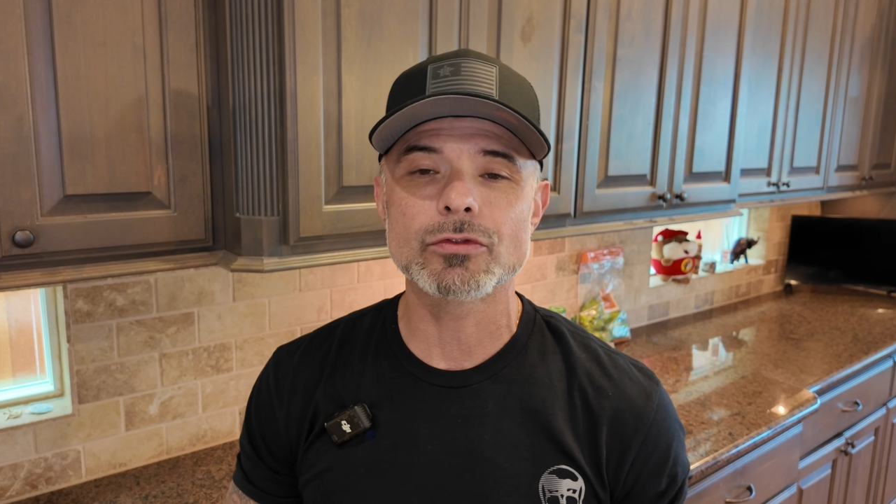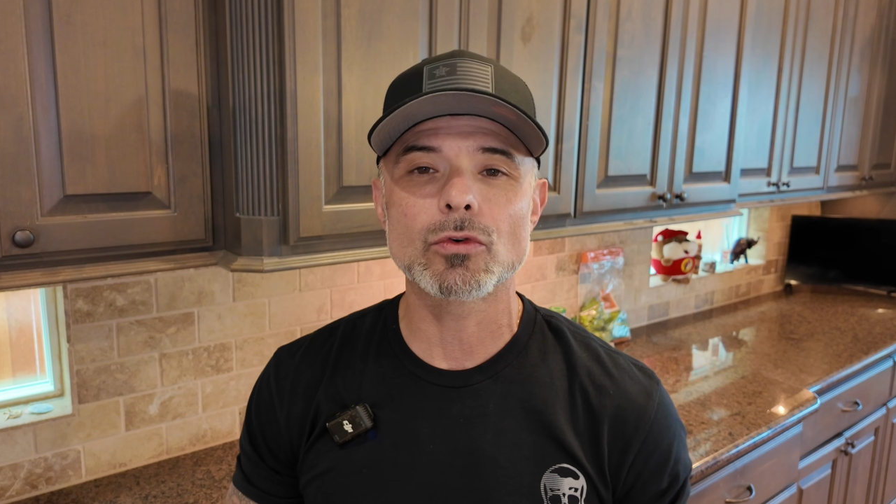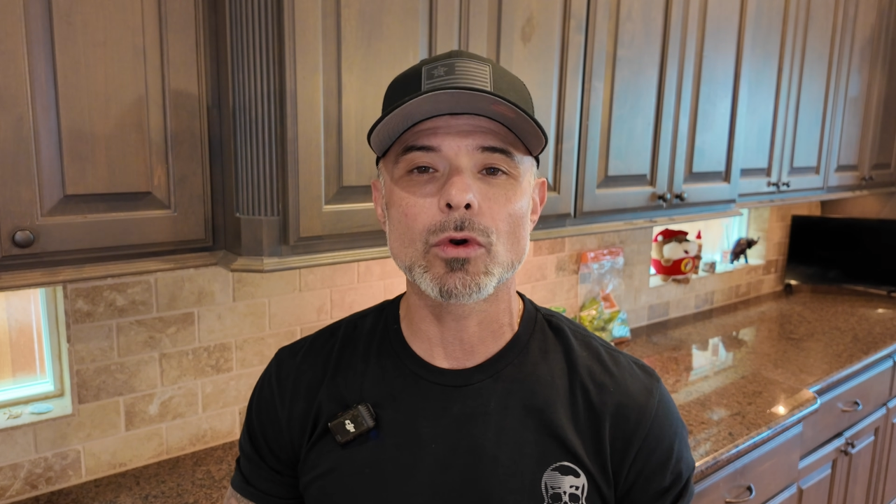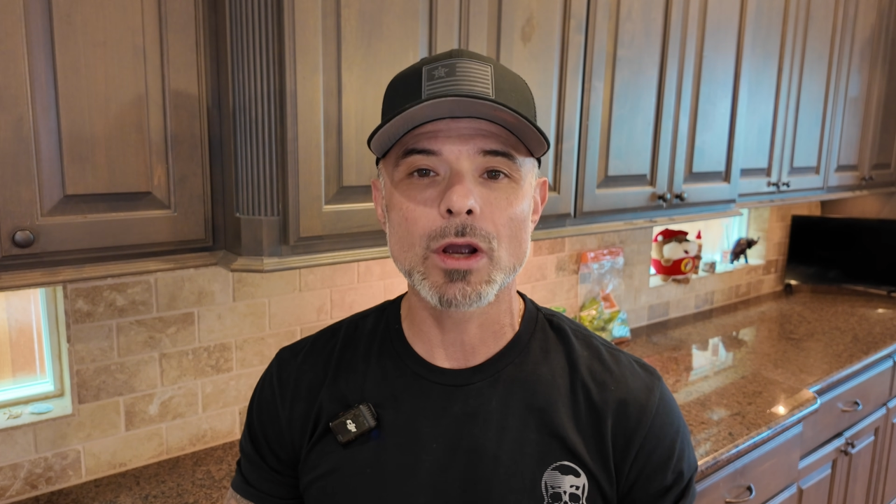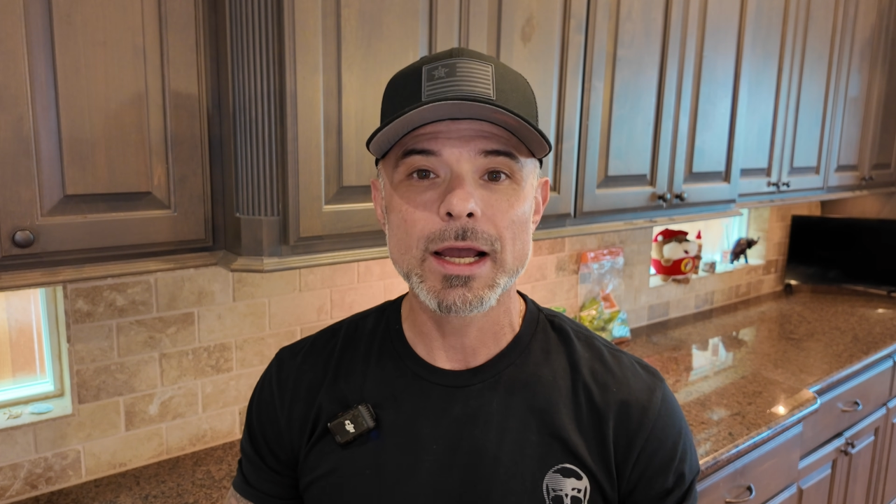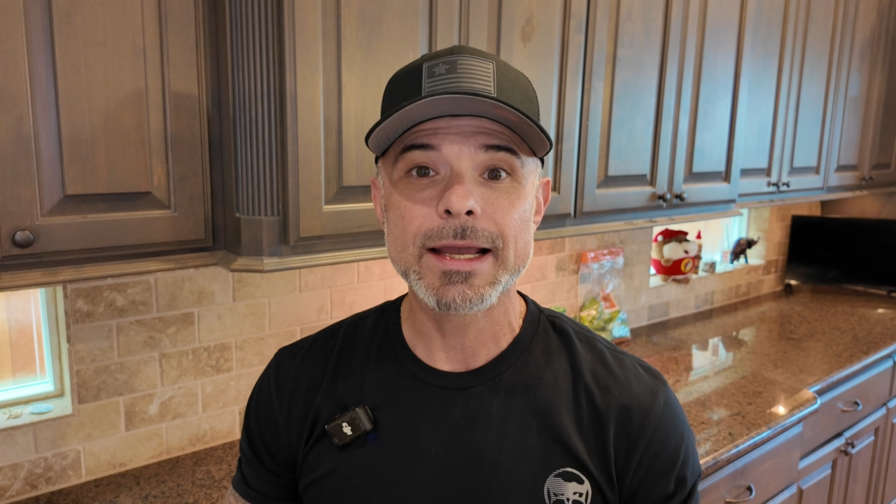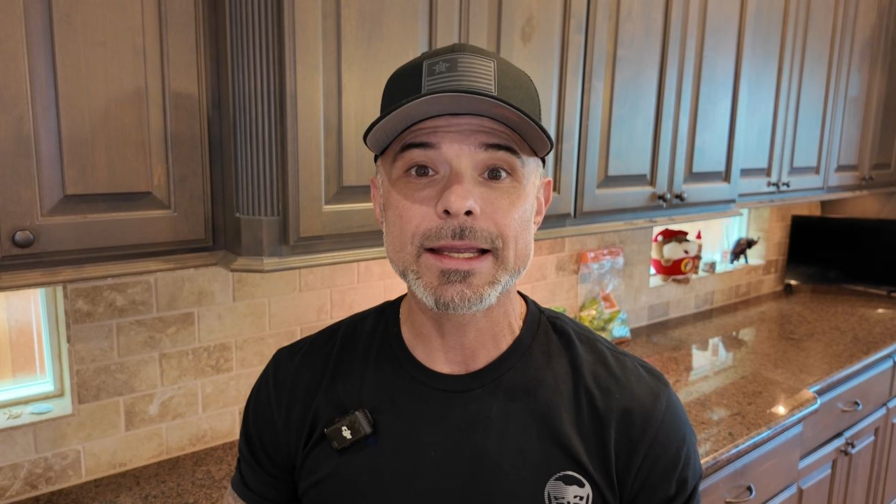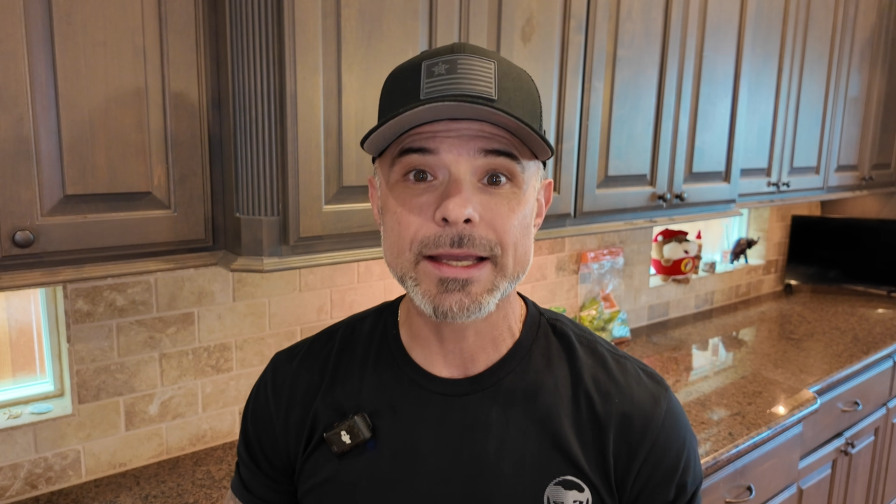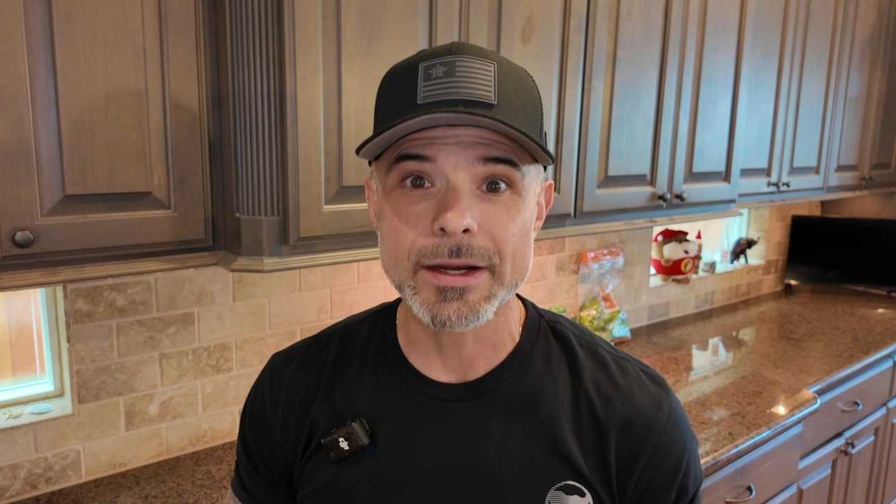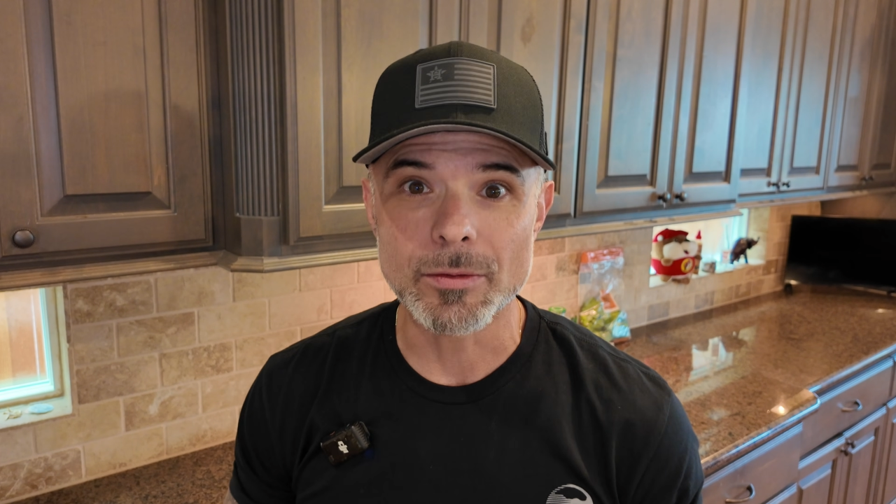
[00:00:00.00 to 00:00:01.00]
store,
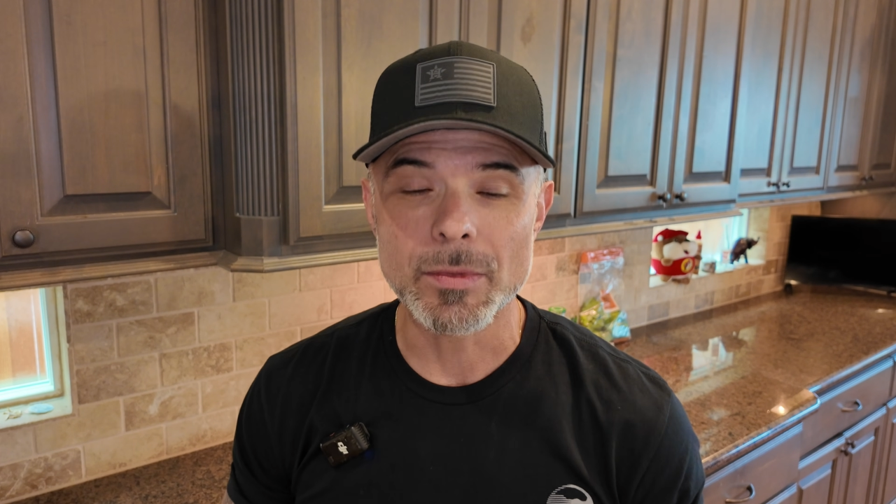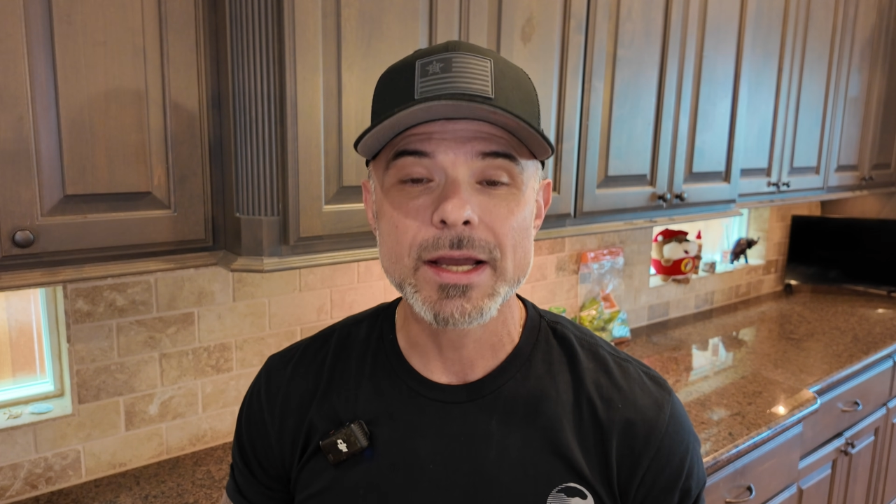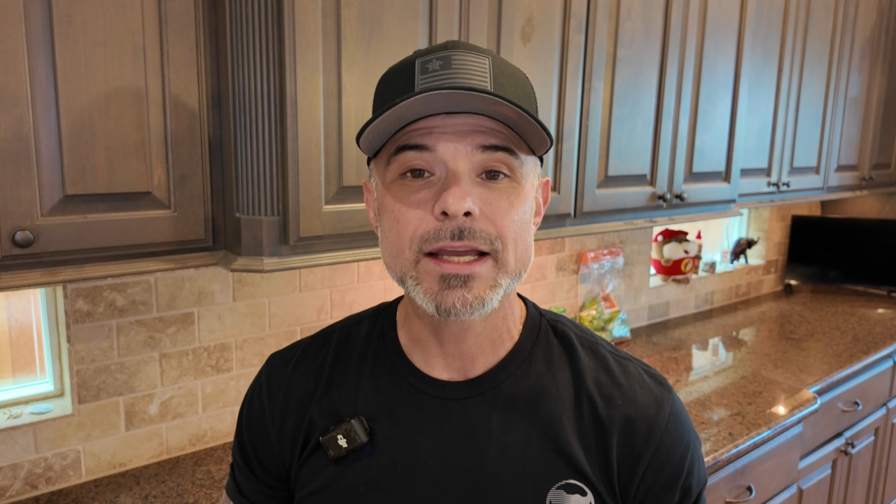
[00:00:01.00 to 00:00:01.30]
get them.